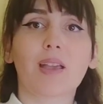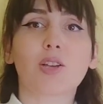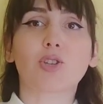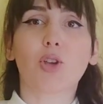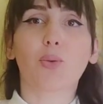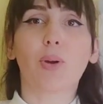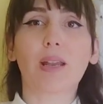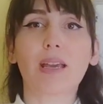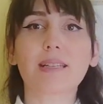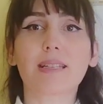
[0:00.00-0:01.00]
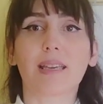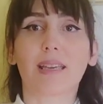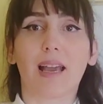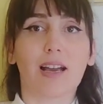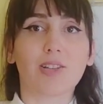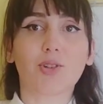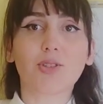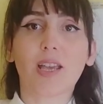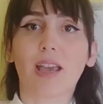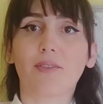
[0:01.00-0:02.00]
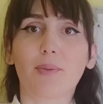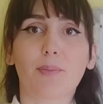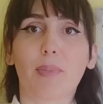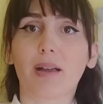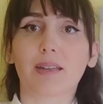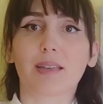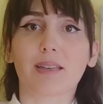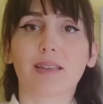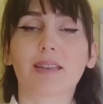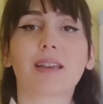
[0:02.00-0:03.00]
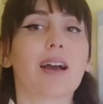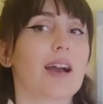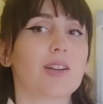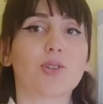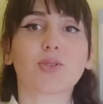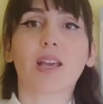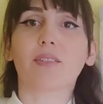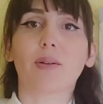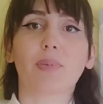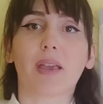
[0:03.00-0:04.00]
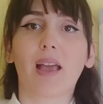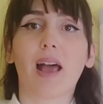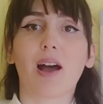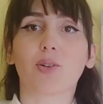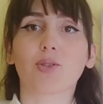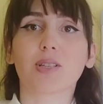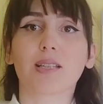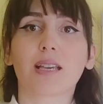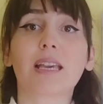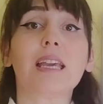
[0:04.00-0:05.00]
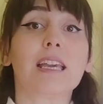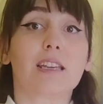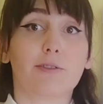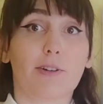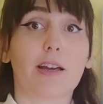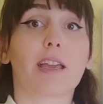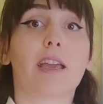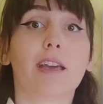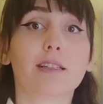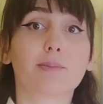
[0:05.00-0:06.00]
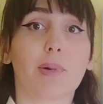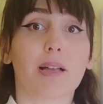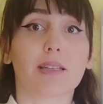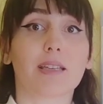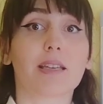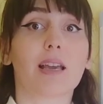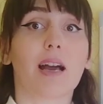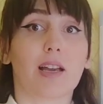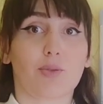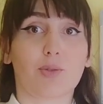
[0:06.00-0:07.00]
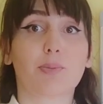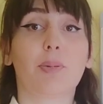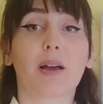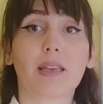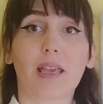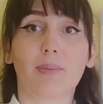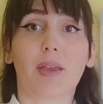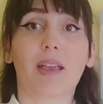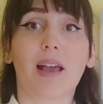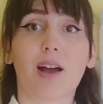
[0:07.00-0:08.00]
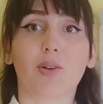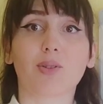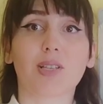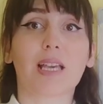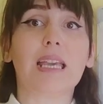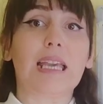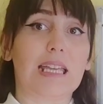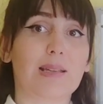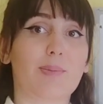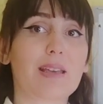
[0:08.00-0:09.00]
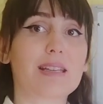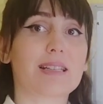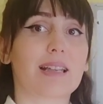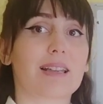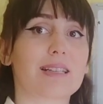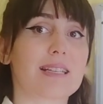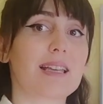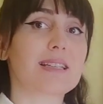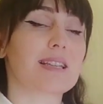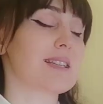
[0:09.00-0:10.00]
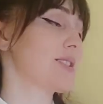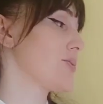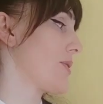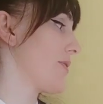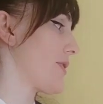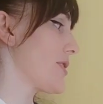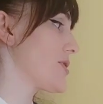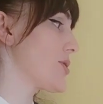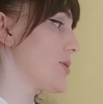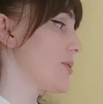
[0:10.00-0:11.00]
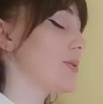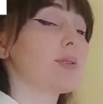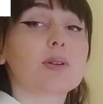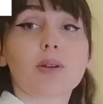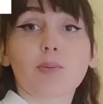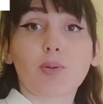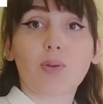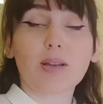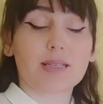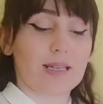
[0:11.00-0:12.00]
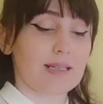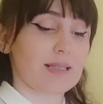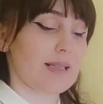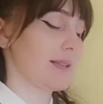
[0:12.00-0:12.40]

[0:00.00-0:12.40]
So when I say I don't have money, I don't have a big house. If I had money, I would buy a big house. It means that the sentence refers to present.